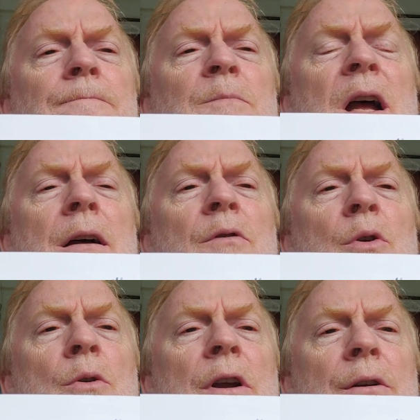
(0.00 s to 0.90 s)

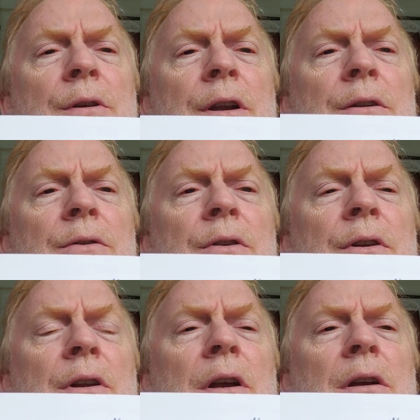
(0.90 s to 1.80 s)
Navajo areas
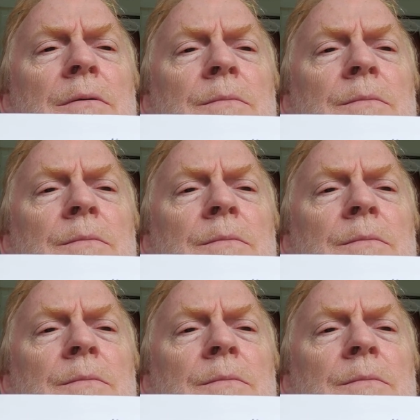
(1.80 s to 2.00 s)
and the